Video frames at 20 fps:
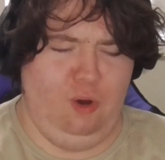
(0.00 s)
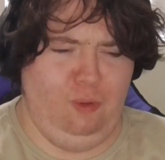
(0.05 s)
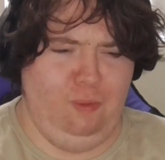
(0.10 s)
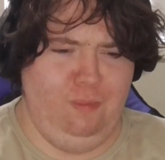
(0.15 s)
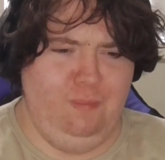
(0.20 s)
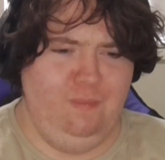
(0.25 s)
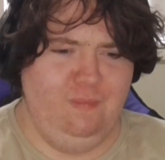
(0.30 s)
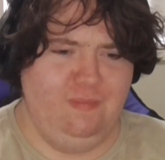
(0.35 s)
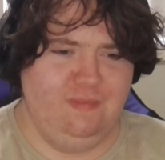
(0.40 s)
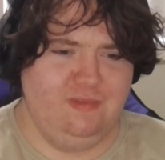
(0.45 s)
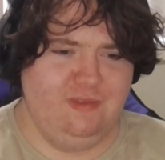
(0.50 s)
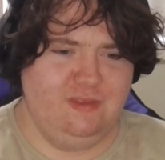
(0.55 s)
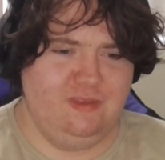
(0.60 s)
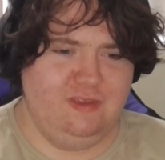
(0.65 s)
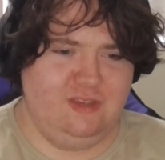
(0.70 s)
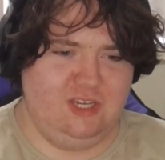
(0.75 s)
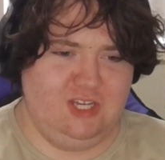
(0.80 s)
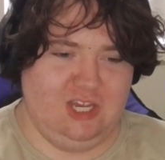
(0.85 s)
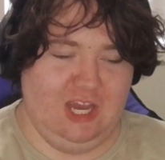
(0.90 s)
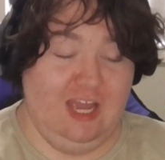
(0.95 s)
died, but
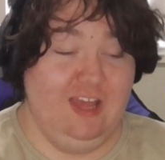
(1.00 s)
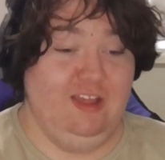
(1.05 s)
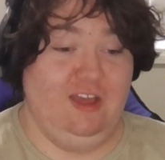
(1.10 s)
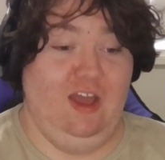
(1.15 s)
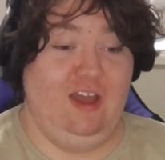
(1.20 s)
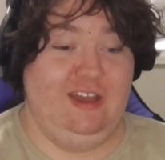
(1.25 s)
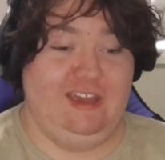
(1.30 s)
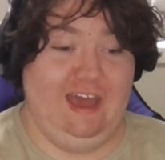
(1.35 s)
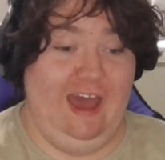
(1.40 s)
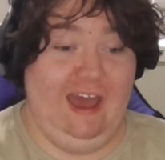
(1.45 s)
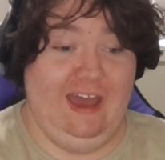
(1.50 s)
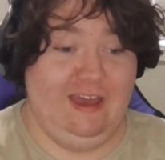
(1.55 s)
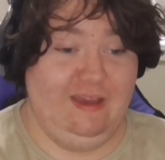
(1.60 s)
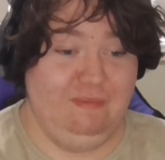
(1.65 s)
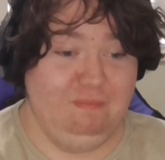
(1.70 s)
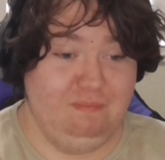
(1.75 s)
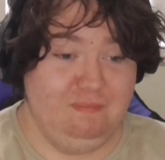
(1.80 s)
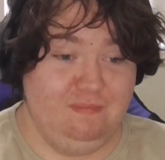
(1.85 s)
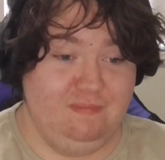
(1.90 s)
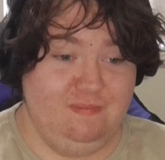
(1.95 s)
you didn't. Jeez, okay.
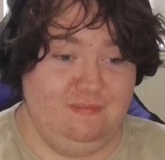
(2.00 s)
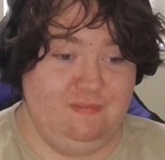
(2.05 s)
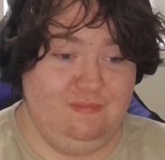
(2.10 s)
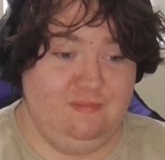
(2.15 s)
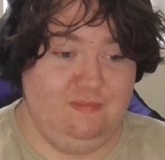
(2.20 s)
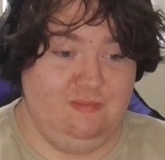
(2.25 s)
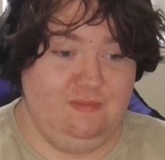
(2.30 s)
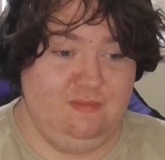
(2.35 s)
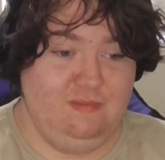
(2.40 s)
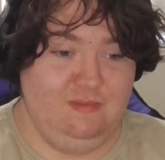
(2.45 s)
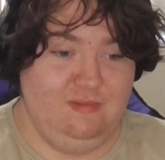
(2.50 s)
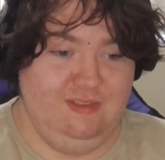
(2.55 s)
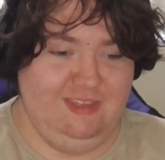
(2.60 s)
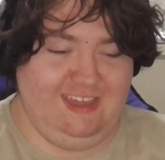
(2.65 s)
Huh.